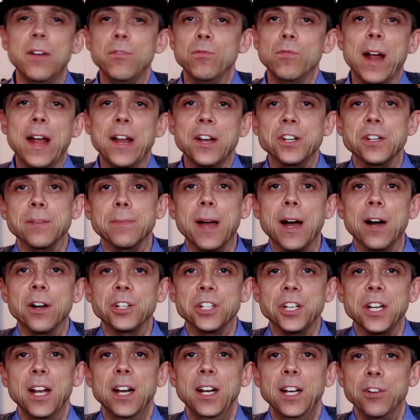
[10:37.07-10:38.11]
rant
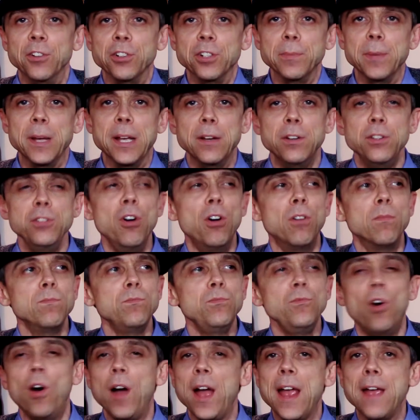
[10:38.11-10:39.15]
about it a little bit. Not
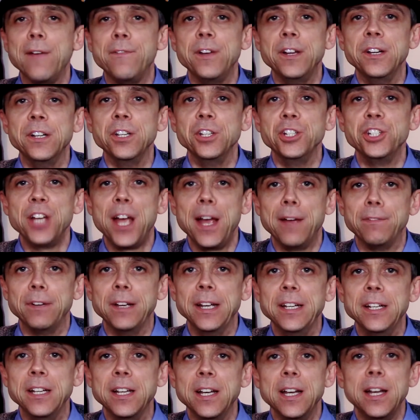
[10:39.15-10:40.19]
effing and
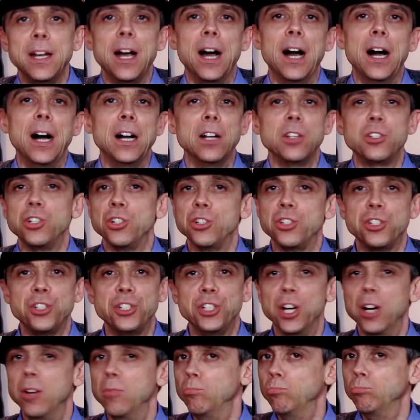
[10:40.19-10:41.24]
jeffing,
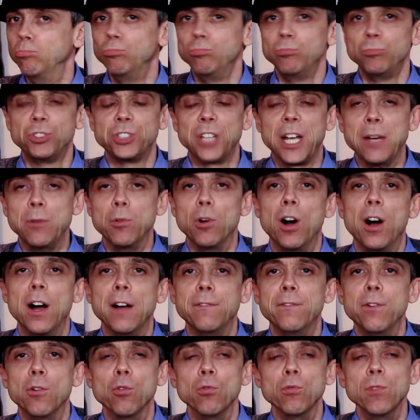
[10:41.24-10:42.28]
just say what
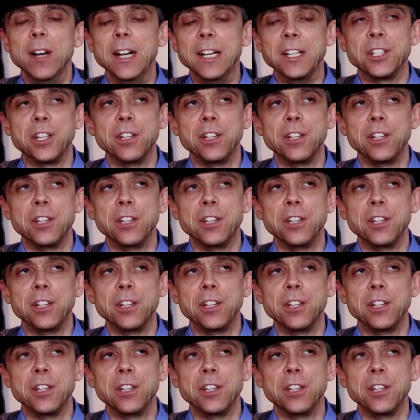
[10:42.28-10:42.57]
I thought really.